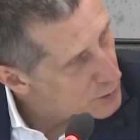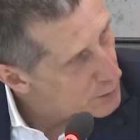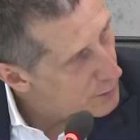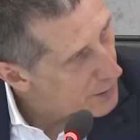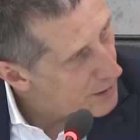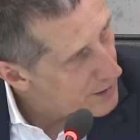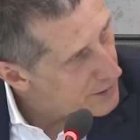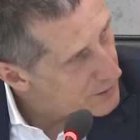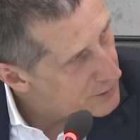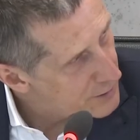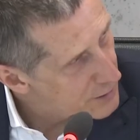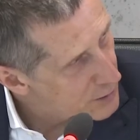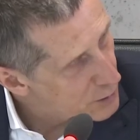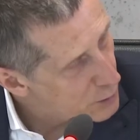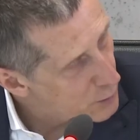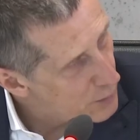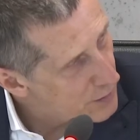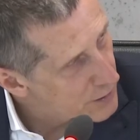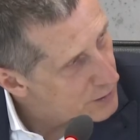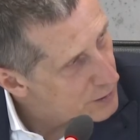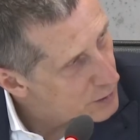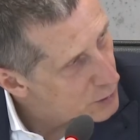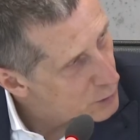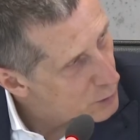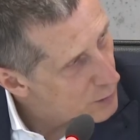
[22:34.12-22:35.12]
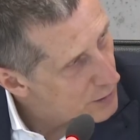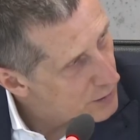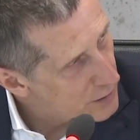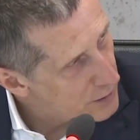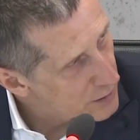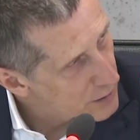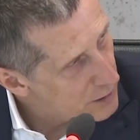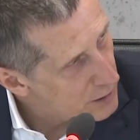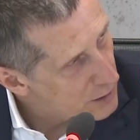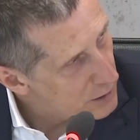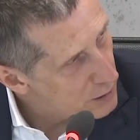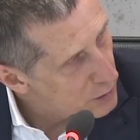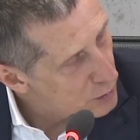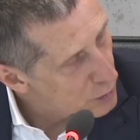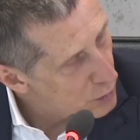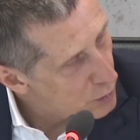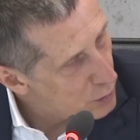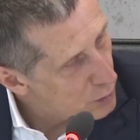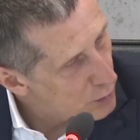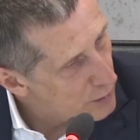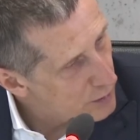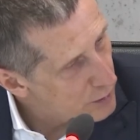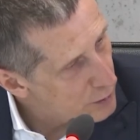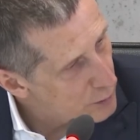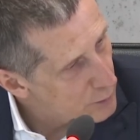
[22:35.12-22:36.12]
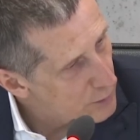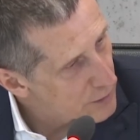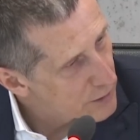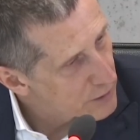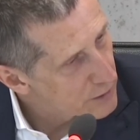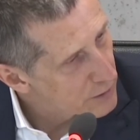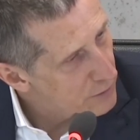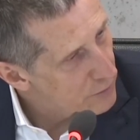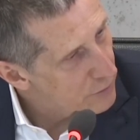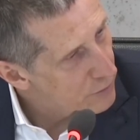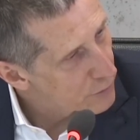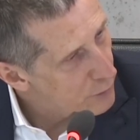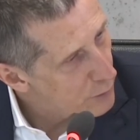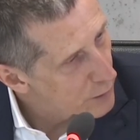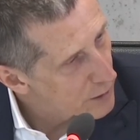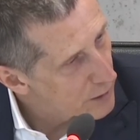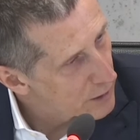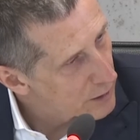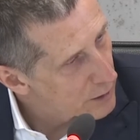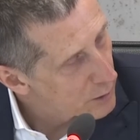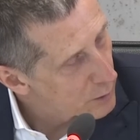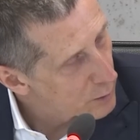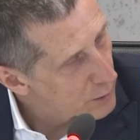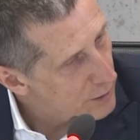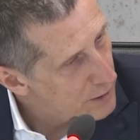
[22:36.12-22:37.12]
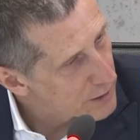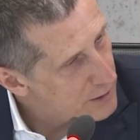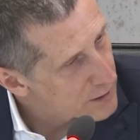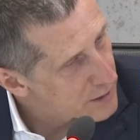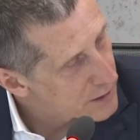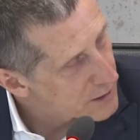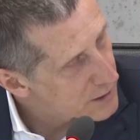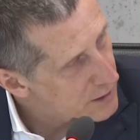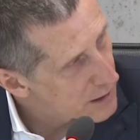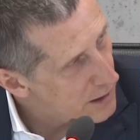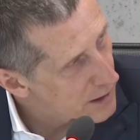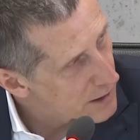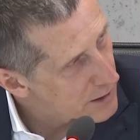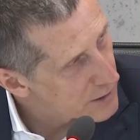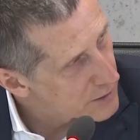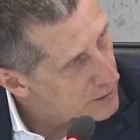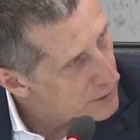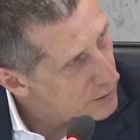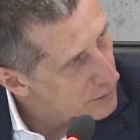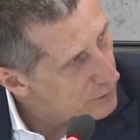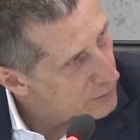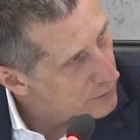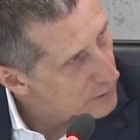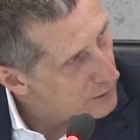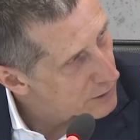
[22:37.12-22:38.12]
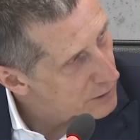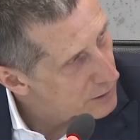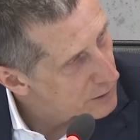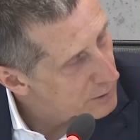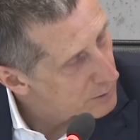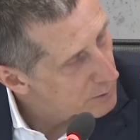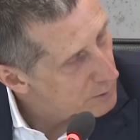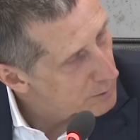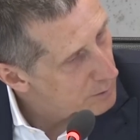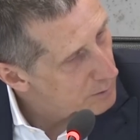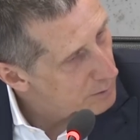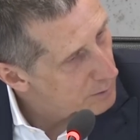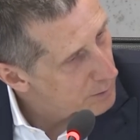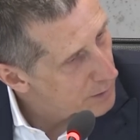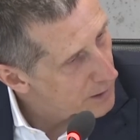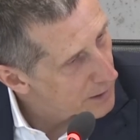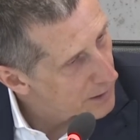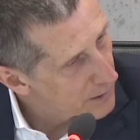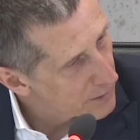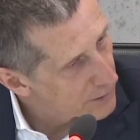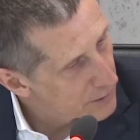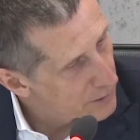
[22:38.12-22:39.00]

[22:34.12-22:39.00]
plans in 2022 and 23. What is the size of the planned